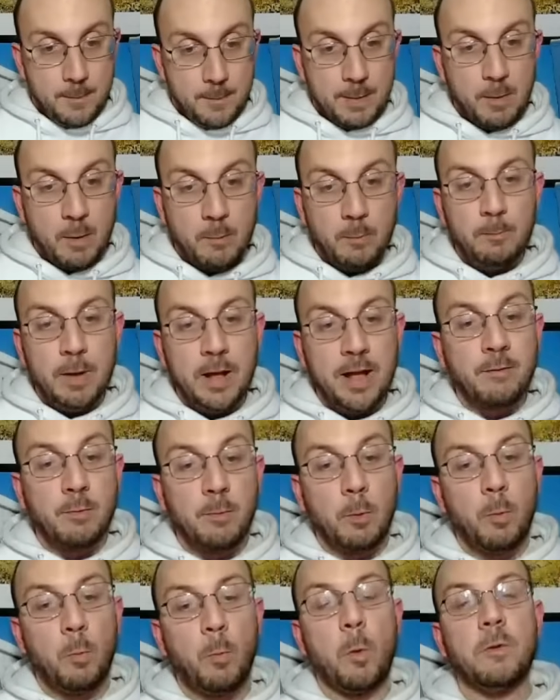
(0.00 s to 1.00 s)
Make every
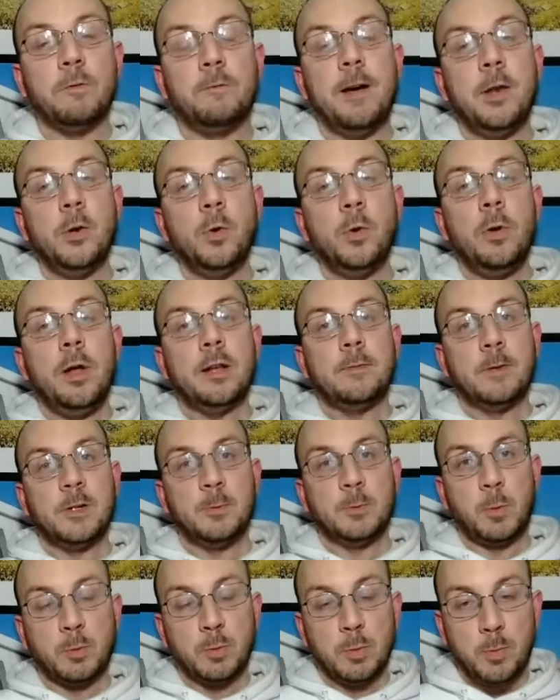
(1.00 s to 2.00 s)
moment more with FanDuel, an
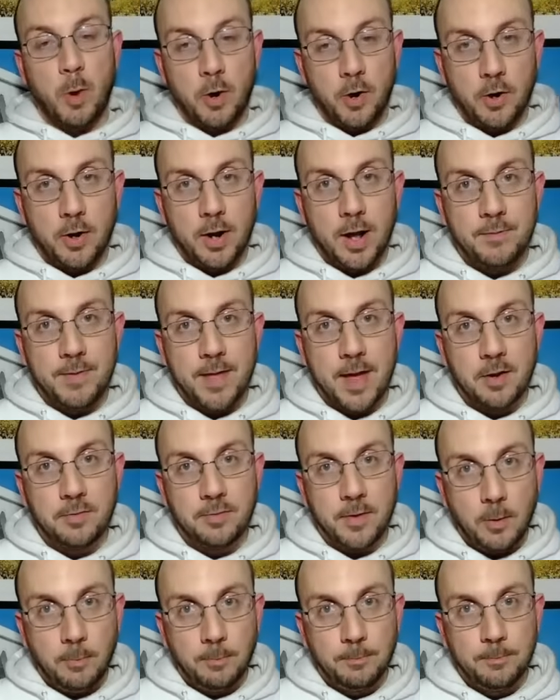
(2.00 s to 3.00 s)
official sportsbook partner of the
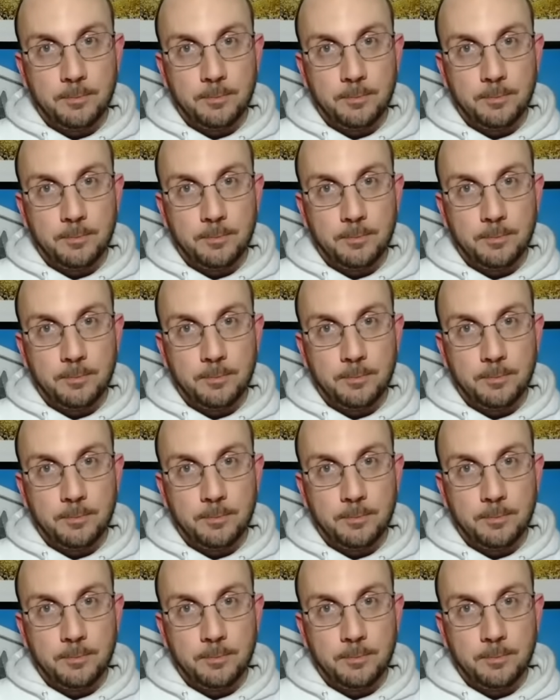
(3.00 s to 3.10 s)
NFL.